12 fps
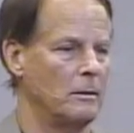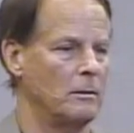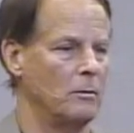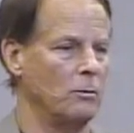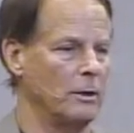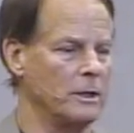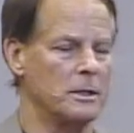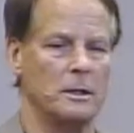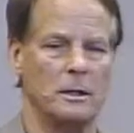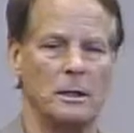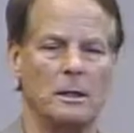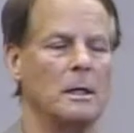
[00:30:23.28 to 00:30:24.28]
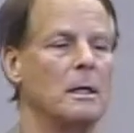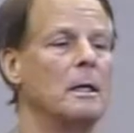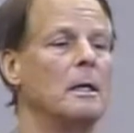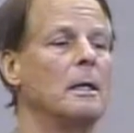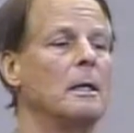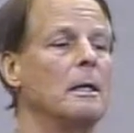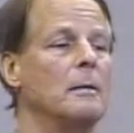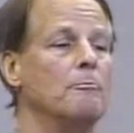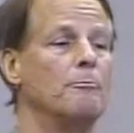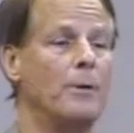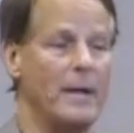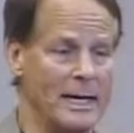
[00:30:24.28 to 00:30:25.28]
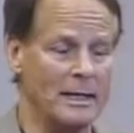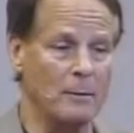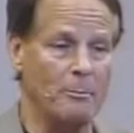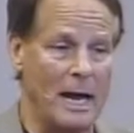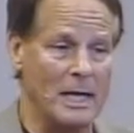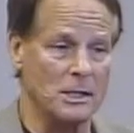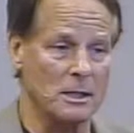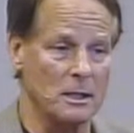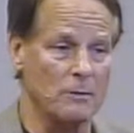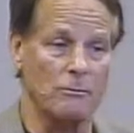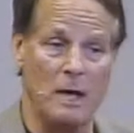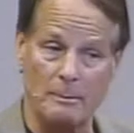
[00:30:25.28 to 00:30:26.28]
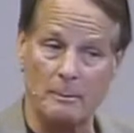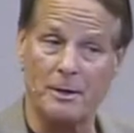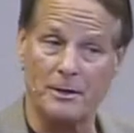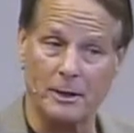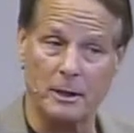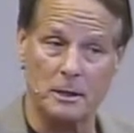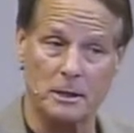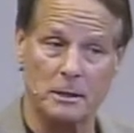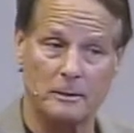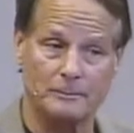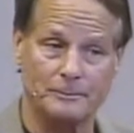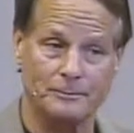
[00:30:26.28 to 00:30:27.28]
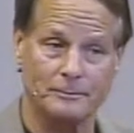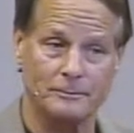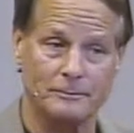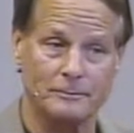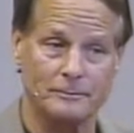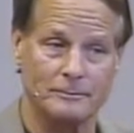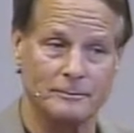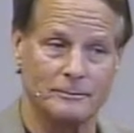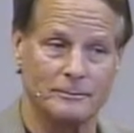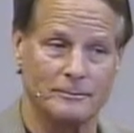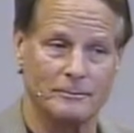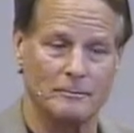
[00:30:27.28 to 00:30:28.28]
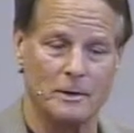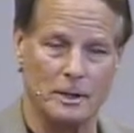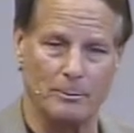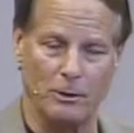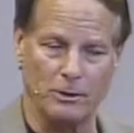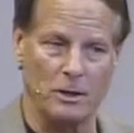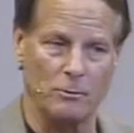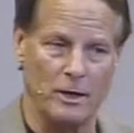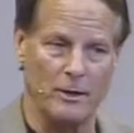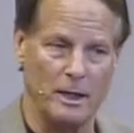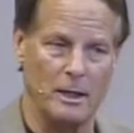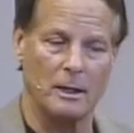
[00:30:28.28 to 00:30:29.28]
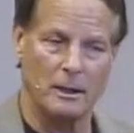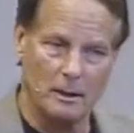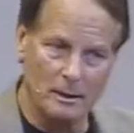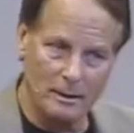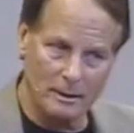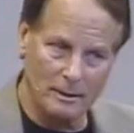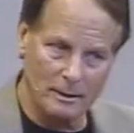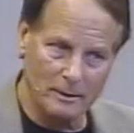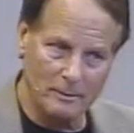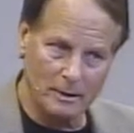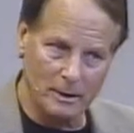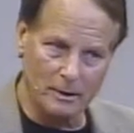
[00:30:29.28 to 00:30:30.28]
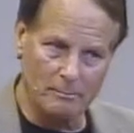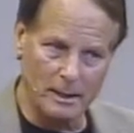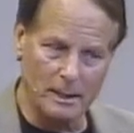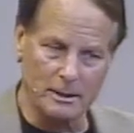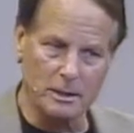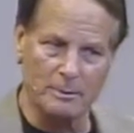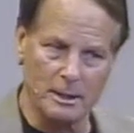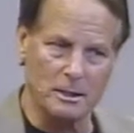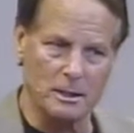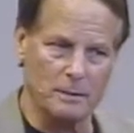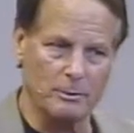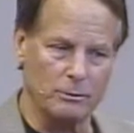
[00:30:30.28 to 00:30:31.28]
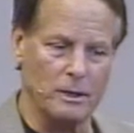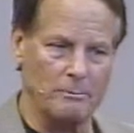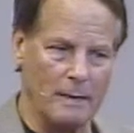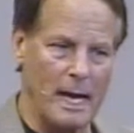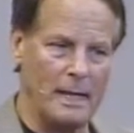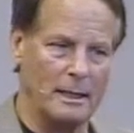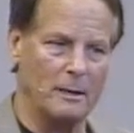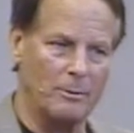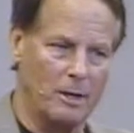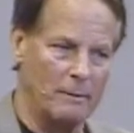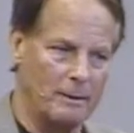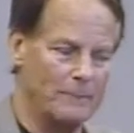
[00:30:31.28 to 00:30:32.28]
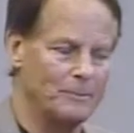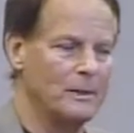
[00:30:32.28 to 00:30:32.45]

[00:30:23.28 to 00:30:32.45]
what is the brain capacity of Rahmapithecus? Supposedly one of the intermediate species between man and a primate.